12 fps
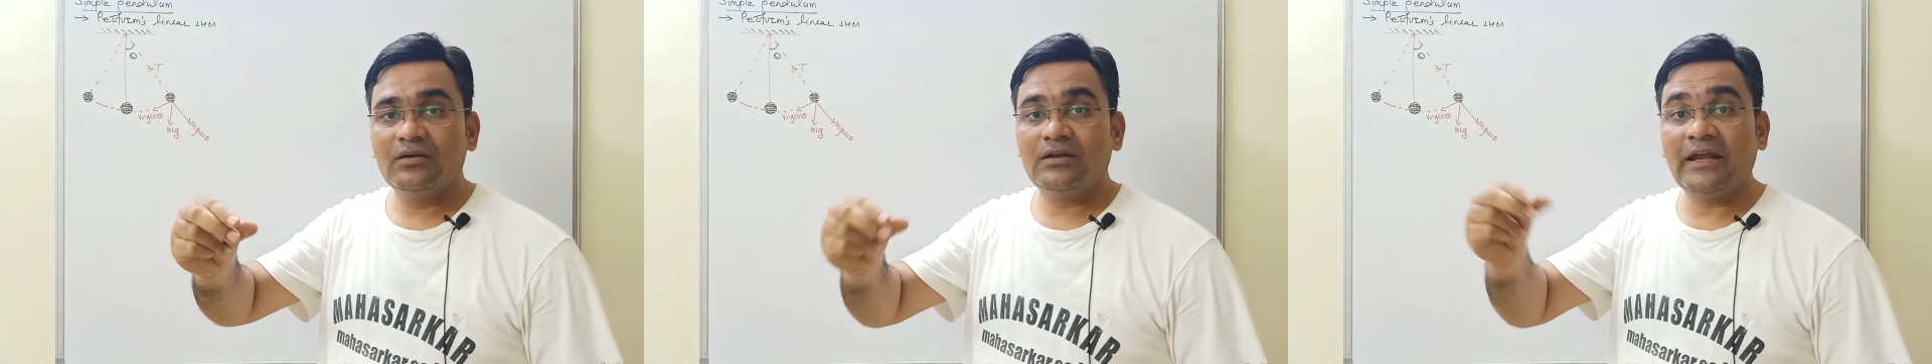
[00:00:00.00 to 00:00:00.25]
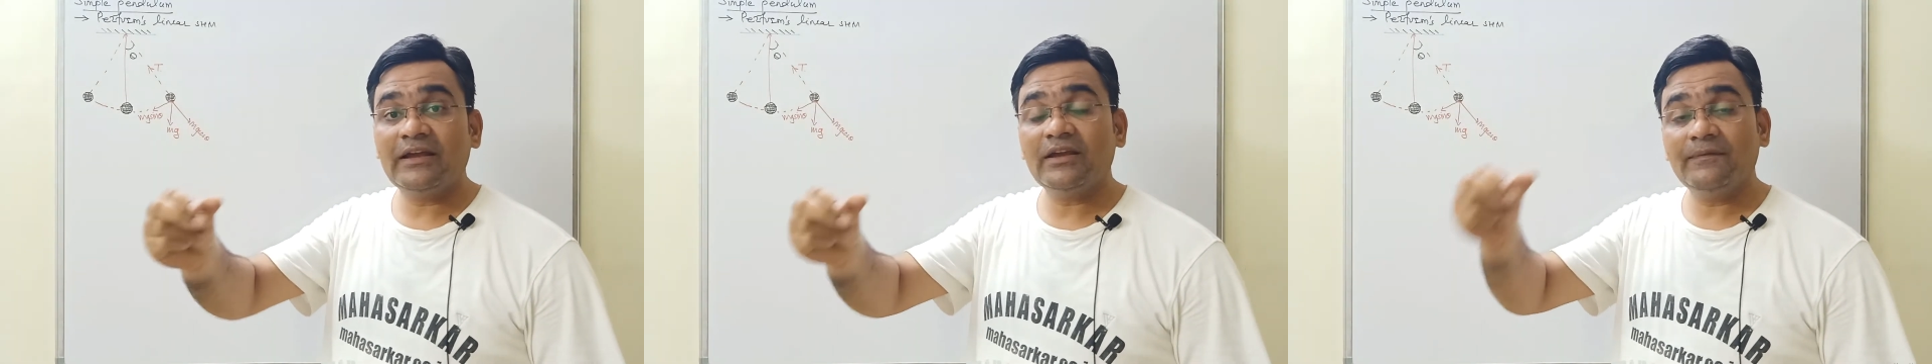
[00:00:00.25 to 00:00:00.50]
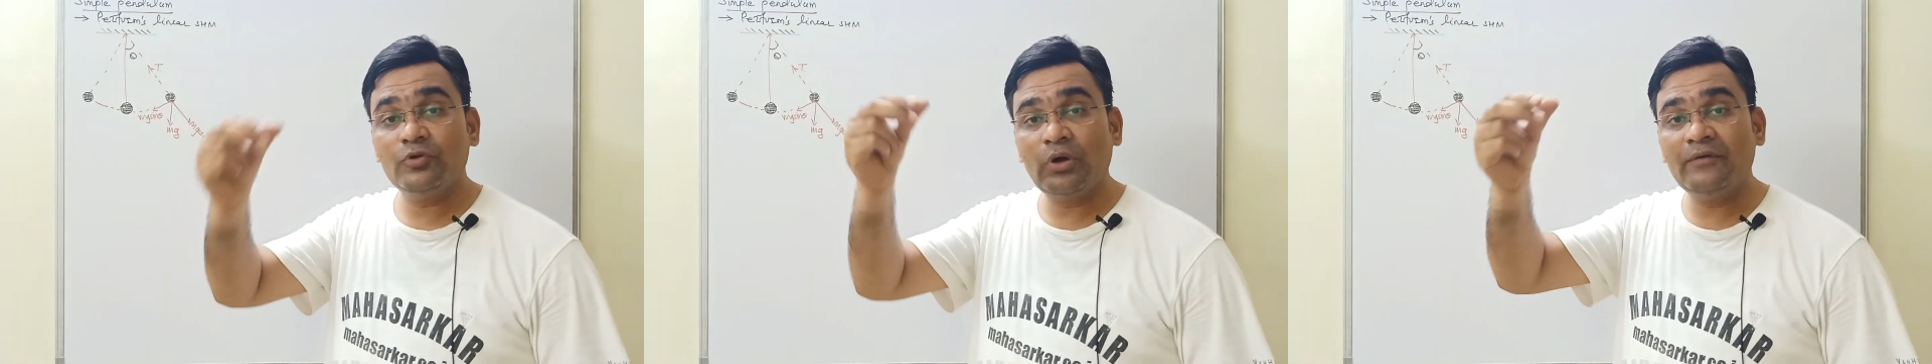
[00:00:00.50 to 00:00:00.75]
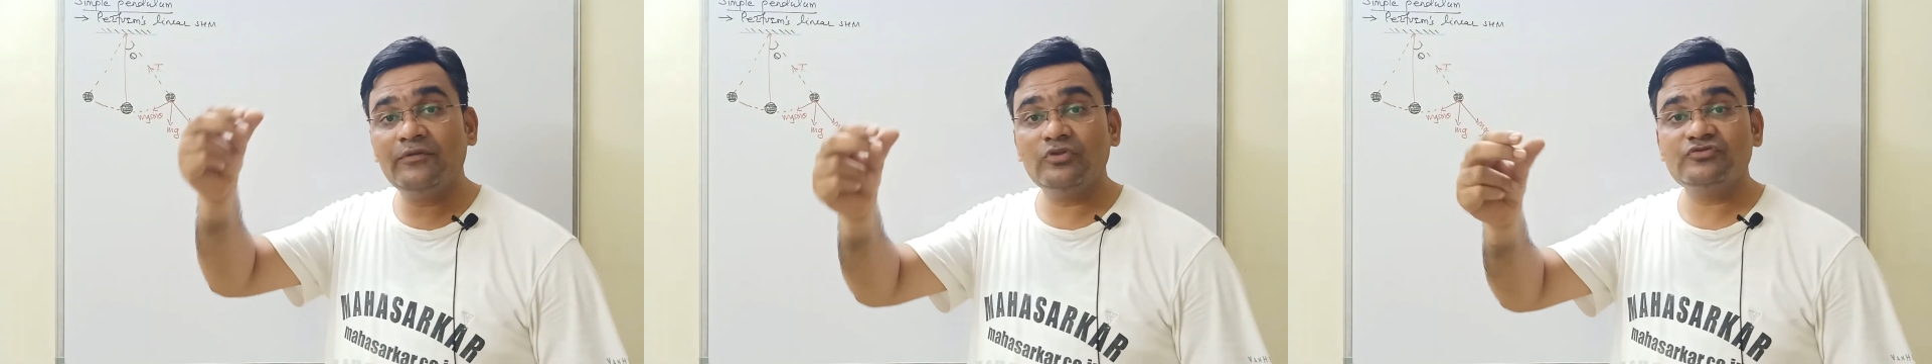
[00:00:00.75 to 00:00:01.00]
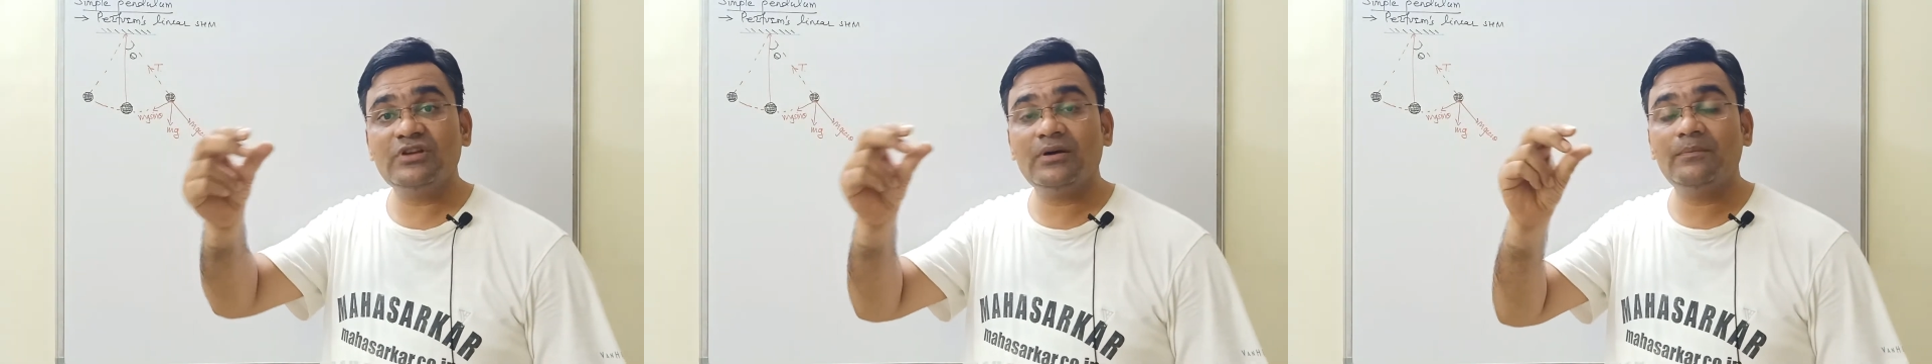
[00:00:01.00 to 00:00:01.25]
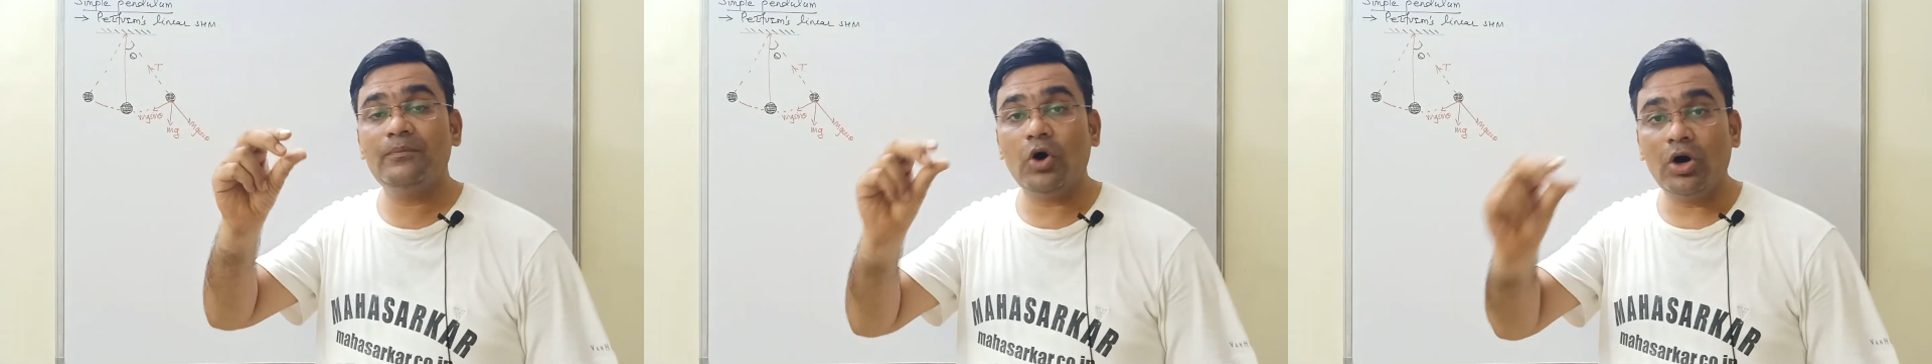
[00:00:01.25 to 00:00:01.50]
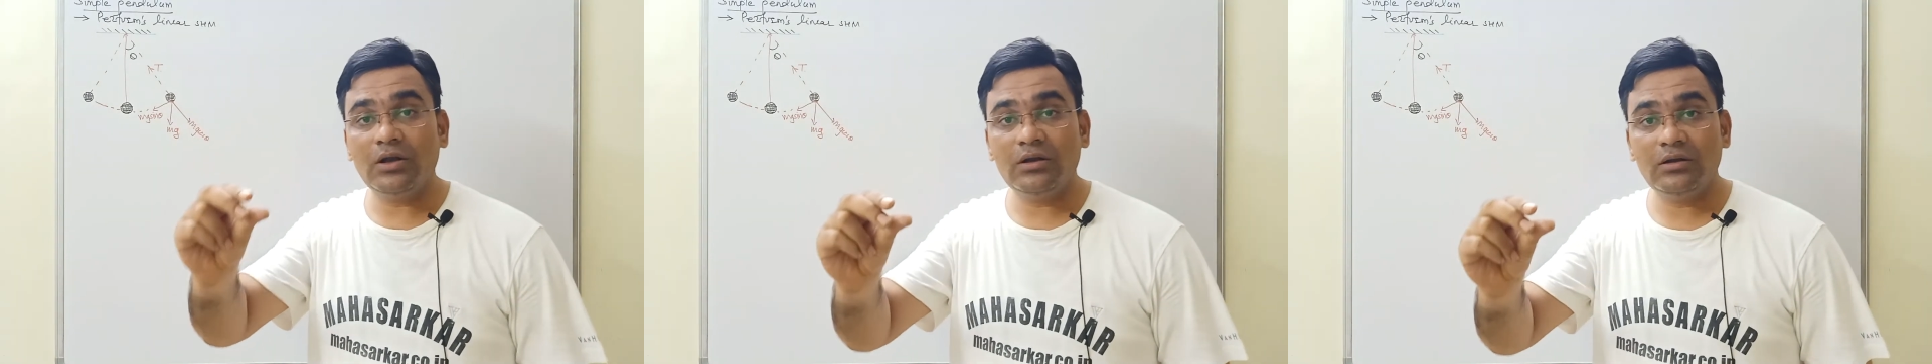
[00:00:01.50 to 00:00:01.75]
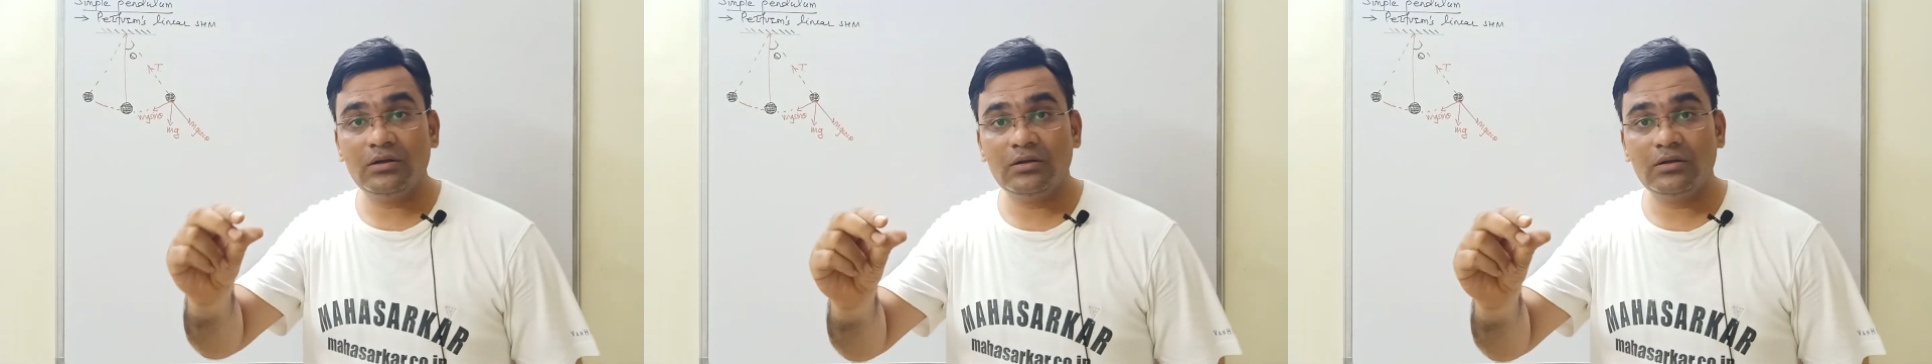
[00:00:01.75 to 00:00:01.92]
like if you have used the ball